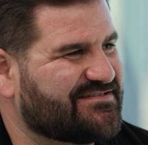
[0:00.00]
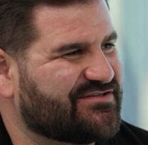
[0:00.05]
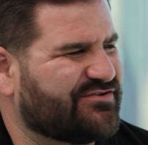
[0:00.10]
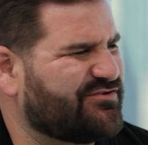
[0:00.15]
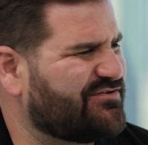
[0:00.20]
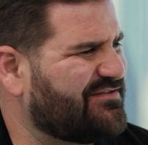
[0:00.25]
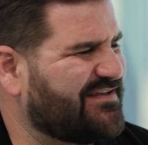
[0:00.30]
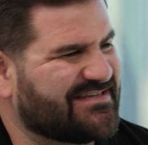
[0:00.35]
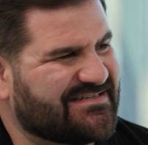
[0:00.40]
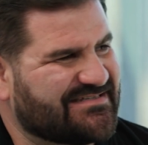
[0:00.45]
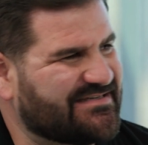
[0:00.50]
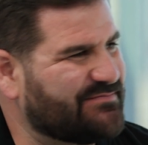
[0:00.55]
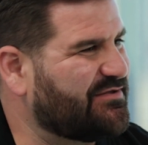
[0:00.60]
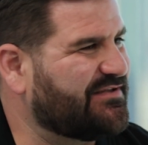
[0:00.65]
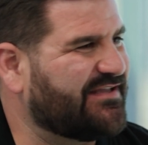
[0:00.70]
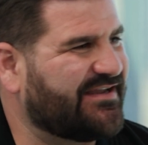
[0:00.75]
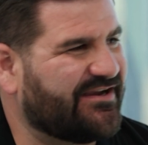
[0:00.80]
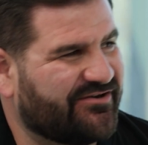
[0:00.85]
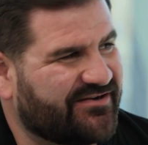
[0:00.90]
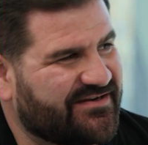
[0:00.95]
Are there like
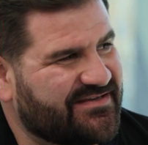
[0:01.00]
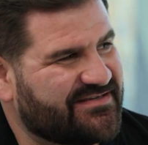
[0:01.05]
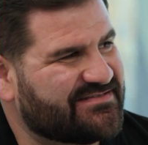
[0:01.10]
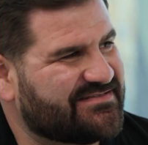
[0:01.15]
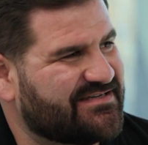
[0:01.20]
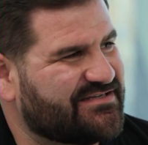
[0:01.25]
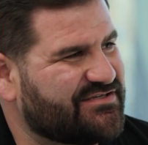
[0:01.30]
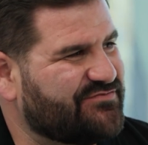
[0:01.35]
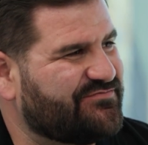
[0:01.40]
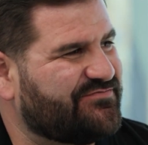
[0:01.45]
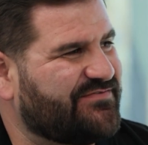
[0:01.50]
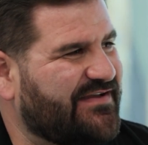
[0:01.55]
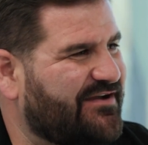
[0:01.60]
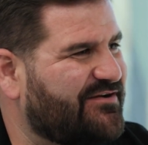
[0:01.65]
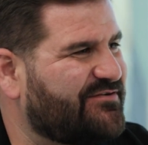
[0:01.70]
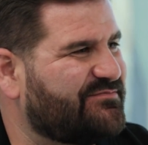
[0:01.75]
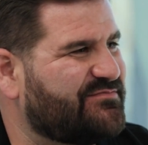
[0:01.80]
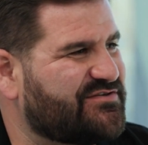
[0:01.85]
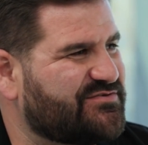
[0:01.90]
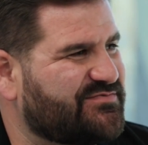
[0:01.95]
similarities that you
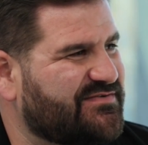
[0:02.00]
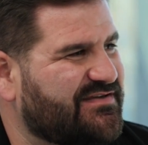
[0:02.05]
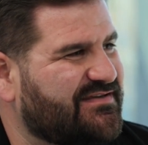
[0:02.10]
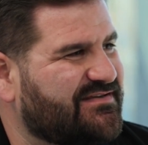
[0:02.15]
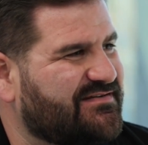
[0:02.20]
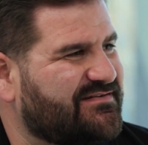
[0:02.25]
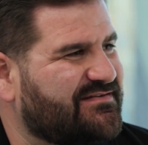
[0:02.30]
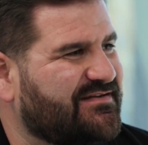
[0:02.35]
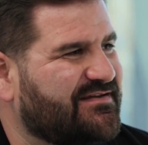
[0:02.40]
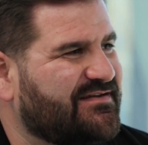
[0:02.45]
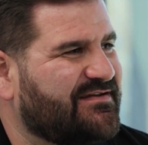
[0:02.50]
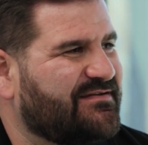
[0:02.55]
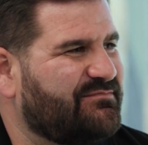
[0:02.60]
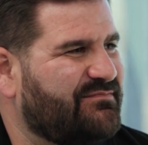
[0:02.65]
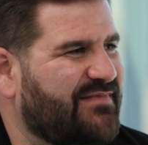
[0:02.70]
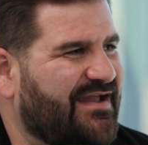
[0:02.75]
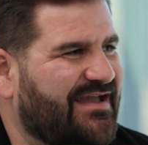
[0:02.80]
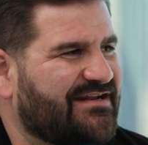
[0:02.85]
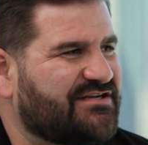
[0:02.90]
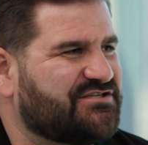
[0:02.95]
found between
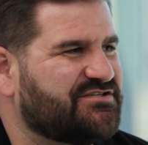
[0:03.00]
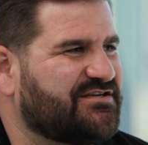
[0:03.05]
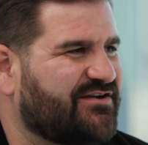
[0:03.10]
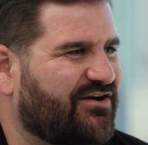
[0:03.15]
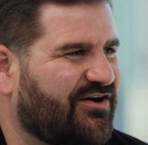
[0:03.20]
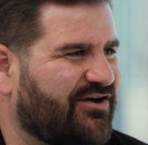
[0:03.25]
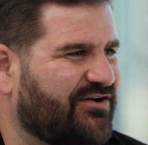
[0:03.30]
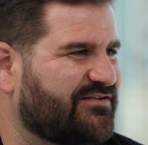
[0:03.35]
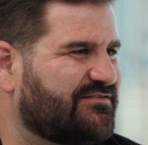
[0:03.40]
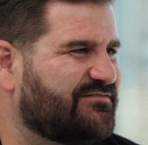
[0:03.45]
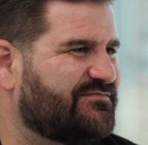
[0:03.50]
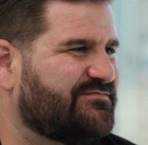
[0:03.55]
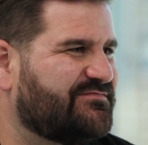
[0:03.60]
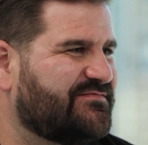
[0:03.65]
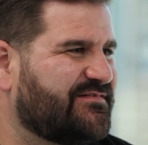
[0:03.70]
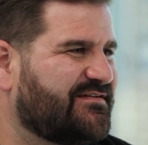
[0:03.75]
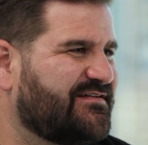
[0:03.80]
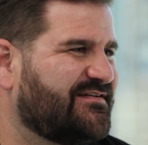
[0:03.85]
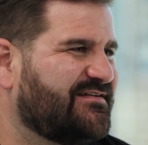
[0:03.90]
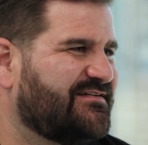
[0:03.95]
managing all
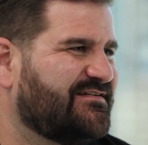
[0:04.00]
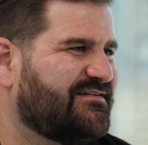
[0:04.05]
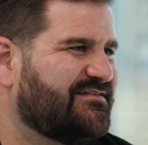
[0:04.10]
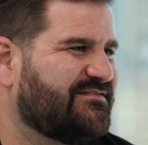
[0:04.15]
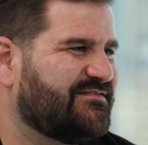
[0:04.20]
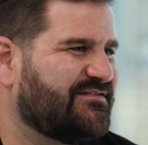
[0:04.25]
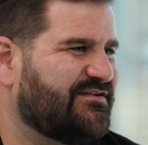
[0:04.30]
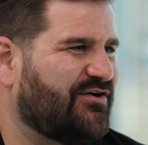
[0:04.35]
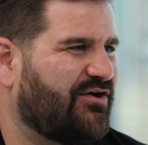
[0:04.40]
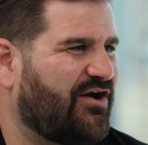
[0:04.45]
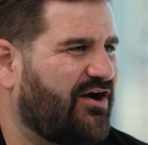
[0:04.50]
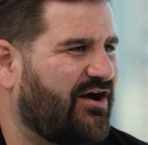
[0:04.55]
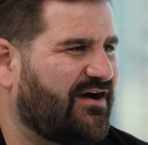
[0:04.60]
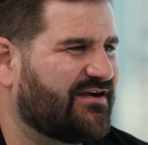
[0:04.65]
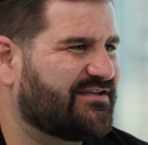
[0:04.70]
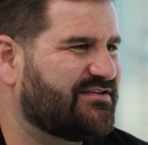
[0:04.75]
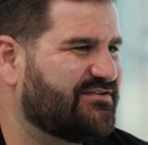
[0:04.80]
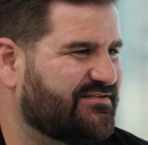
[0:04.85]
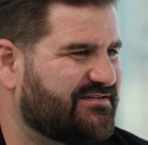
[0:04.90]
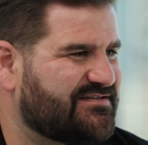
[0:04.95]
of,
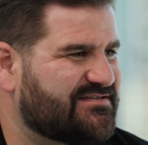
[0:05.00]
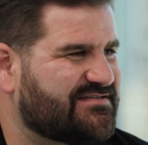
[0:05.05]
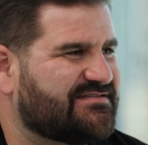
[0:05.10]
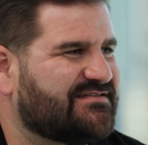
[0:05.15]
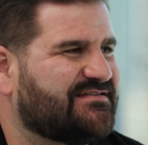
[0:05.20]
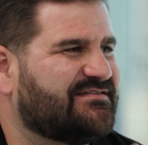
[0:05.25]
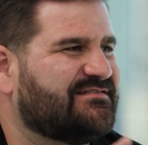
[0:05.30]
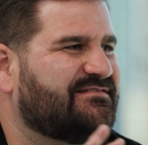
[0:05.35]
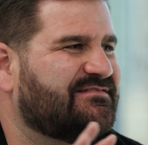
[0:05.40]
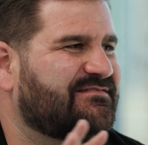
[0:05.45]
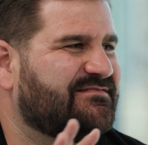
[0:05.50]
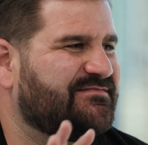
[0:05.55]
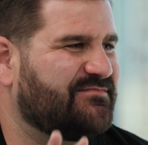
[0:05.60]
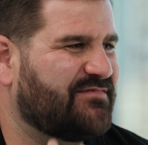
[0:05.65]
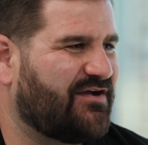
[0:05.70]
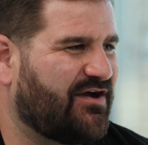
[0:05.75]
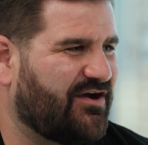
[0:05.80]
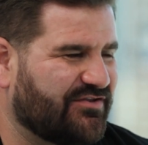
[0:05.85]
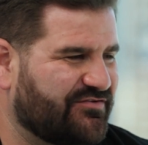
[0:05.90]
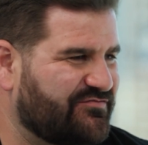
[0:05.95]
Oculus and
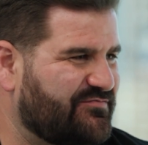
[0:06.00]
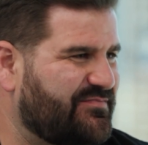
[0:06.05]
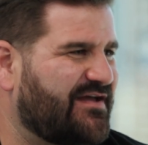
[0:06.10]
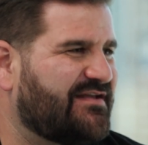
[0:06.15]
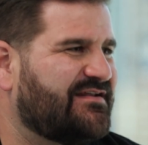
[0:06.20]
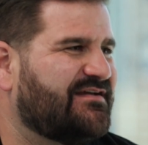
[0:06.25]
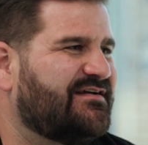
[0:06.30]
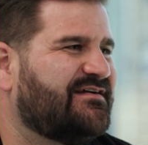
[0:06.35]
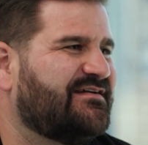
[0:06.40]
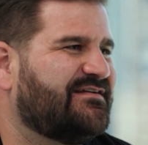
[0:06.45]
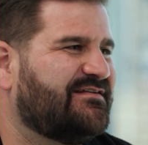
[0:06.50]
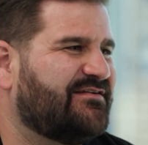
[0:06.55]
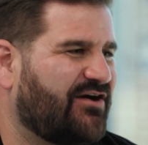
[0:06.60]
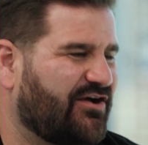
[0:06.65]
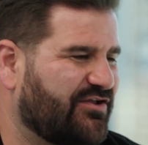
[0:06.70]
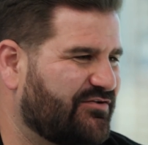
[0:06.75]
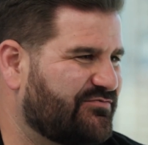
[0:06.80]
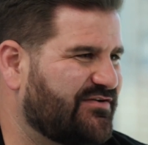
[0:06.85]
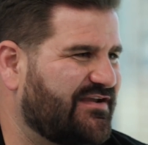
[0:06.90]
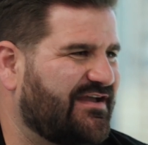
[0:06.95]
all of Meta and
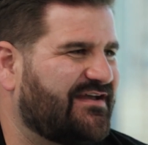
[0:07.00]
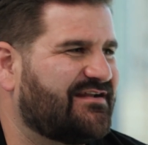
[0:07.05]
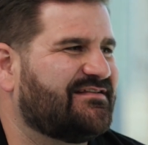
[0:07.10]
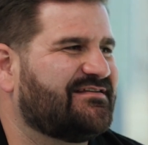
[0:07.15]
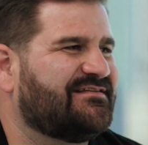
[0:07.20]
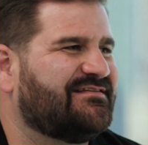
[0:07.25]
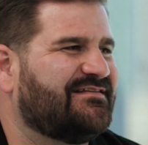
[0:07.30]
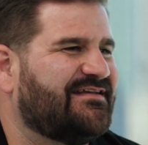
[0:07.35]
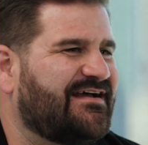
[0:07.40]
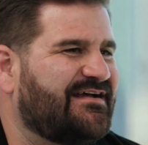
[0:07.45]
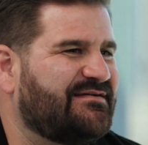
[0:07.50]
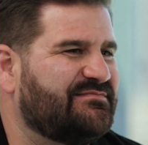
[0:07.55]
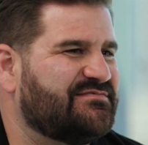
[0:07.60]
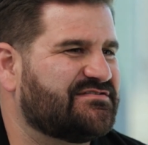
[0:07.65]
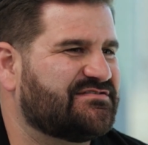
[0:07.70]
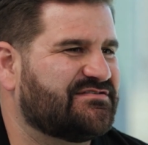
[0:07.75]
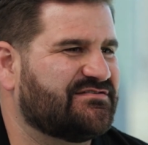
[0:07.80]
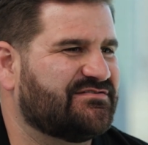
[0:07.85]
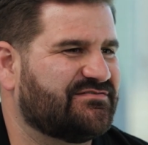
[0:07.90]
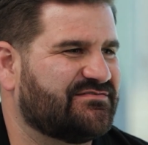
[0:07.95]
all of Reality
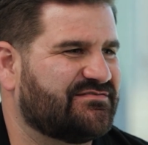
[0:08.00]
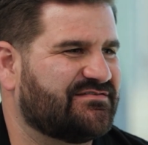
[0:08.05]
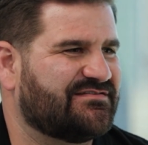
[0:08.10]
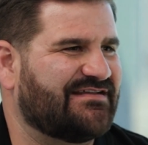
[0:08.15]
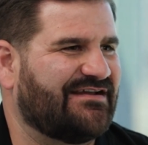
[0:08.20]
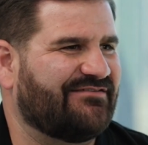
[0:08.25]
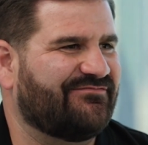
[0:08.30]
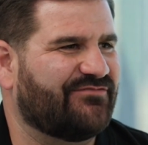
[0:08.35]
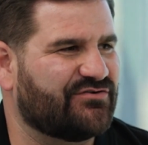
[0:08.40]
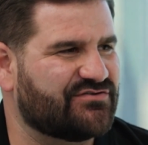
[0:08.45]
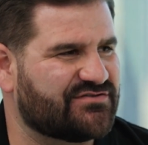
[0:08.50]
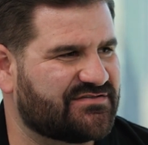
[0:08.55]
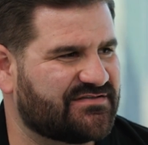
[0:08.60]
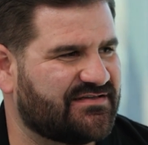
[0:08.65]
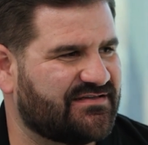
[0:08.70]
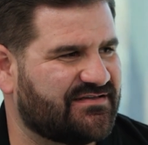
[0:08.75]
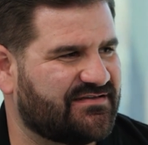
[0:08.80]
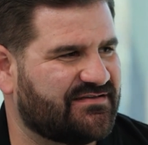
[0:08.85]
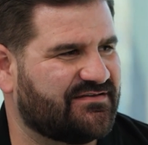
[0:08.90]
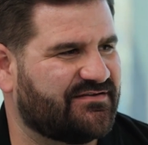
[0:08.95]
Labs to the
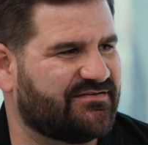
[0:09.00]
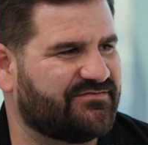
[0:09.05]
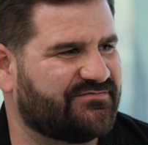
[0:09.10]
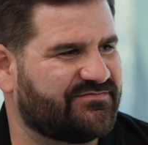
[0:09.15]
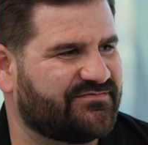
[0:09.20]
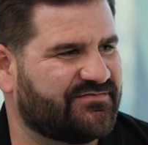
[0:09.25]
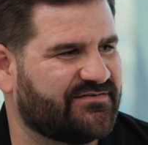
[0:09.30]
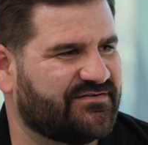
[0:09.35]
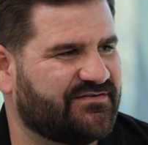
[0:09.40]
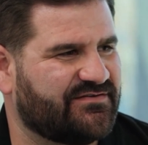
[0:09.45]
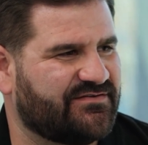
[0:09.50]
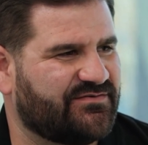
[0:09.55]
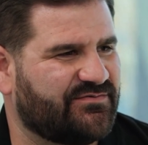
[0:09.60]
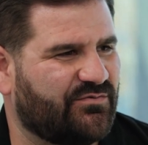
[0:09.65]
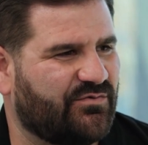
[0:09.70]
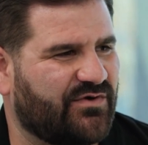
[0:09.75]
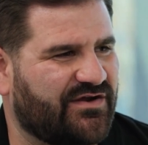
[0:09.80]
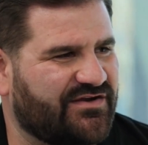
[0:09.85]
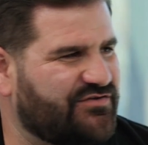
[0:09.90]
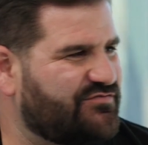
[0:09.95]
diversity of
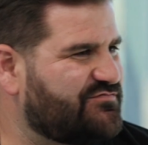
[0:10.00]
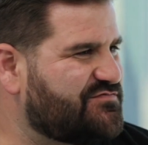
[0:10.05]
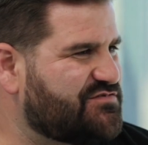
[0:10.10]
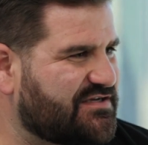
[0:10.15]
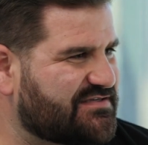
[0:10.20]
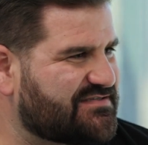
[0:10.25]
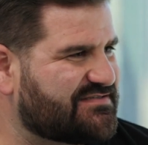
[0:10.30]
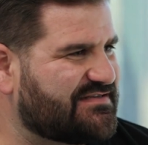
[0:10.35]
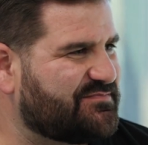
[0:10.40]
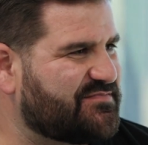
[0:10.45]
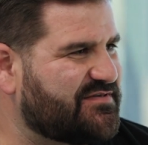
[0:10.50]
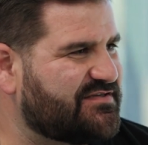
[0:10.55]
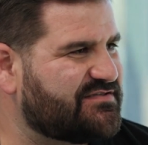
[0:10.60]
what you've just stepped